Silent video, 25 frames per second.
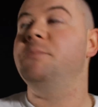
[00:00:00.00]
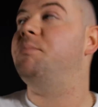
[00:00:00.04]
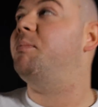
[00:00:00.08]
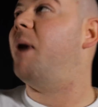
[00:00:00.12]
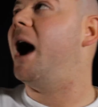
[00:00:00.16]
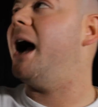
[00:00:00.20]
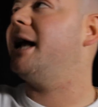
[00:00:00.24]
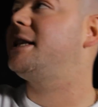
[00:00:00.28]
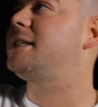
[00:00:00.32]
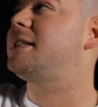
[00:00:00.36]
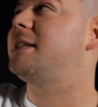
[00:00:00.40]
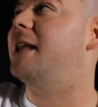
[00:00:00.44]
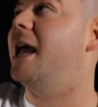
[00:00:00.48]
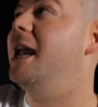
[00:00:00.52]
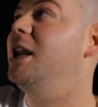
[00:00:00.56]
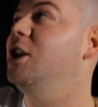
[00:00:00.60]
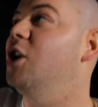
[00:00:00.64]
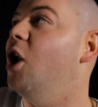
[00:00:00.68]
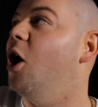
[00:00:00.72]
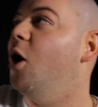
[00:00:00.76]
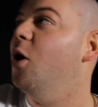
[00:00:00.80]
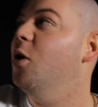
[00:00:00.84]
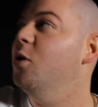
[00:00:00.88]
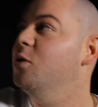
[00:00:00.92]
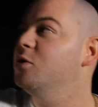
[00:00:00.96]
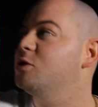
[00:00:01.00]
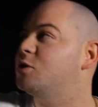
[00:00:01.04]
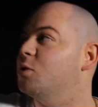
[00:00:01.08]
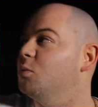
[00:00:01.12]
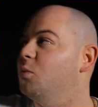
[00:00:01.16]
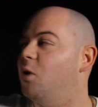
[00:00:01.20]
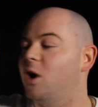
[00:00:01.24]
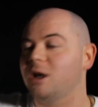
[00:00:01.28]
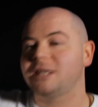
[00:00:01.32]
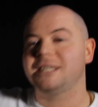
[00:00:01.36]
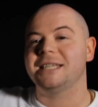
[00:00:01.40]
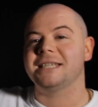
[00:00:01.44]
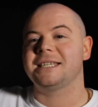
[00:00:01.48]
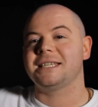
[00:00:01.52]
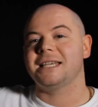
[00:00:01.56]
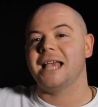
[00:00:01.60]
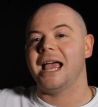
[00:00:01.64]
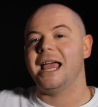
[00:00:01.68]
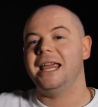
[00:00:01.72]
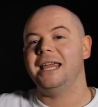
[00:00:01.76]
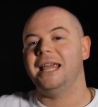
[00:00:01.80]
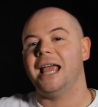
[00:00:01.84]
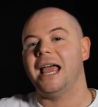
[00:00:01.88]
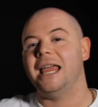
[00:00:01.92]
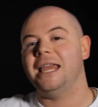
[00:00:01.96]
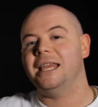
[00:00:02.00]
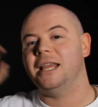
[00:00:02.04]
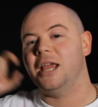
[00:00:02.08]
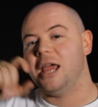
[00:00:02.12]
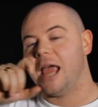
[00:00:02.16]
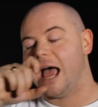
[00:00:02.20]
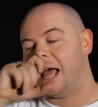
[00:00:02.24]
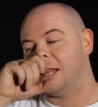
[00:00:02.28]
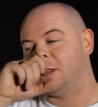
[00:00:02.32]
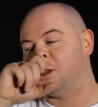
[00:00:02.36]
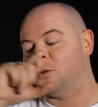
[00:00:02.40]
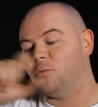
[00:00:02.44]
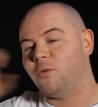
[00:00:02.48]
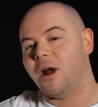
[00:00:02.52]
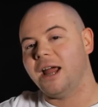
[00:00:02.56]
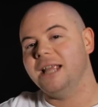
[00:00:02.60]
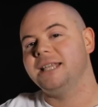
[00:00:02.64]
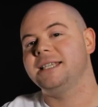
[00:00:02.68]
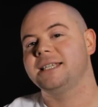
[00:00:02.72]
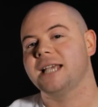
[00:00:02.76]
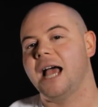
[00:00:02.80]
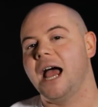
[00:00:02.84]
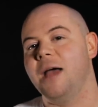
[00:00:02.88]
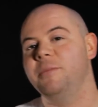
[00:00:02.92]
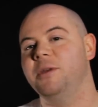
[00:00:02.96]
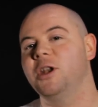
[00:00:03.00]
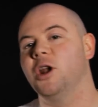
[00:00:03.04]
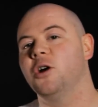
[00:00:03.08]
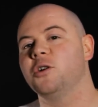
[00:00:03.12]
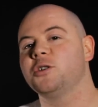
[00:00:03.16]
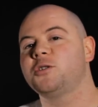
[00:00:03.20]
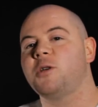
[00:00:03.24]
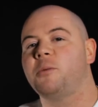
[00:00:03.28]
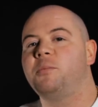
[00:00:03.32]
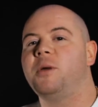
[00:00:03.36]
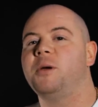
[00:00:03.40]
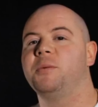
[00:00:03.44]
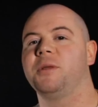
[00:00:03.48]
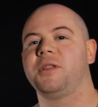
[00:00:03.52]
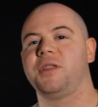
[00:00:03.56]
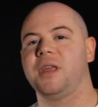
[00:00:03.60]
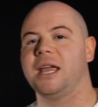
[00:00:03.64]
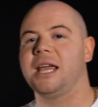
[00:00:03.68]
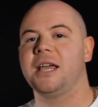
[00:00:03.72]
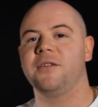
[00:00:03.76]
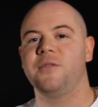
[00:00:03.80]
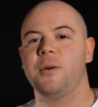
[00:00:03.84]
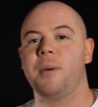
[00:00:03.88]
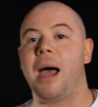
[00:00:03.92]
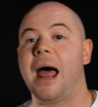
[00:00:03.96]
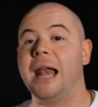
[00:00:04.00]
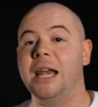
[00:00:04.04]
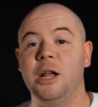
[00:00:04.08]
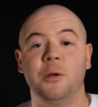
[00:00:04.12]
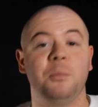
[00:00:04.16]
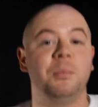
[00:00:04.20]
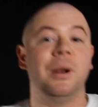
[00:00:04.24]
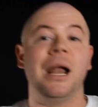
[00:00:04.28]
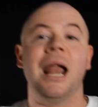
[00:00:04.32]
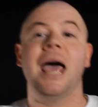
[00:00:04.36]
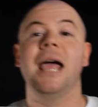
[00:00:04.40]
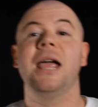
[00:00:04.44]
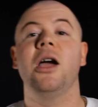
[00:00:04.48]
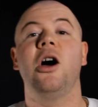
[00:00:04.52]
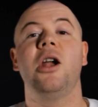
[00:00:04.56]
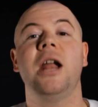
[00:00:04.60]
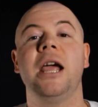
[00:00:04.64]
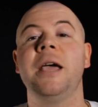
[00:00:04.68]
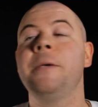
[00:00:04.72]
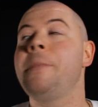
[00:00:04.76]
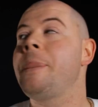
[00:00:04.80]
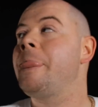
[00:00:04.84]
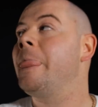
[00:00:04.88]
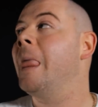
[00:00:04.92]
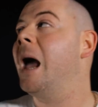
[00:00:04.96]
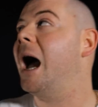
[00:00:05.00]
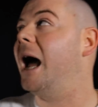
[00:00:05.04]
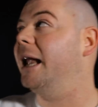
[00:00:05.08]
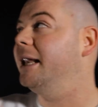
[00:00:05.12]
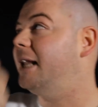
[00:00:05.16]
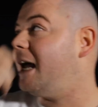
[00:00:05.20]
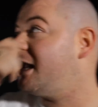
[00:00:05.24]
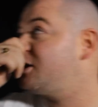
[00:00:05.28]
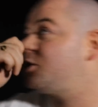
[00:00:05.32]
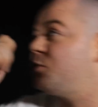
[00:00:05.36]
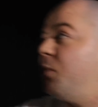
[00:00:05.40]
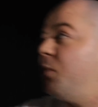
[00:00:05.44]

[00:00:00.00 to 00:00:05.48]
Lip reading: Pat's Day knows what to say at the right time. He knows what people think of him, and he'll play on it. And that's